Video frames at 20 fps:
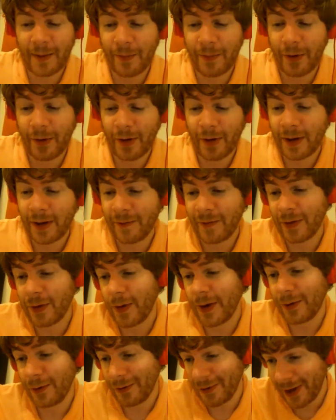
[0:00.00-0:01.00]
think of that book,
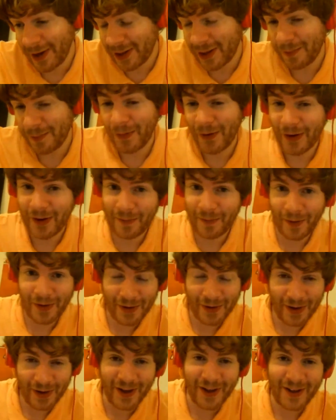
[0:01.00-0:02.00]
even though I don't like the
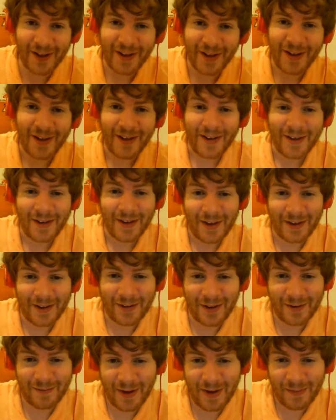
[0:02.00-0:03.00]
book, but
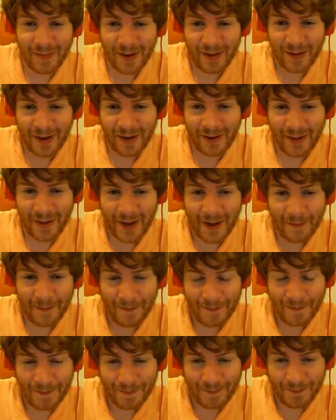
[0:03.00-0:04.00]
it did make me think of
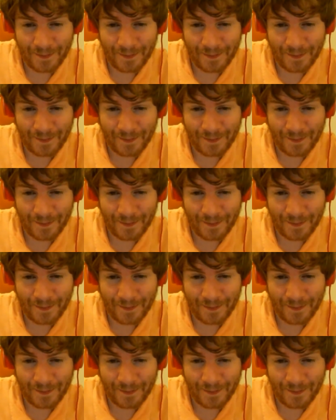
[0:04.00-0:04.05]
that.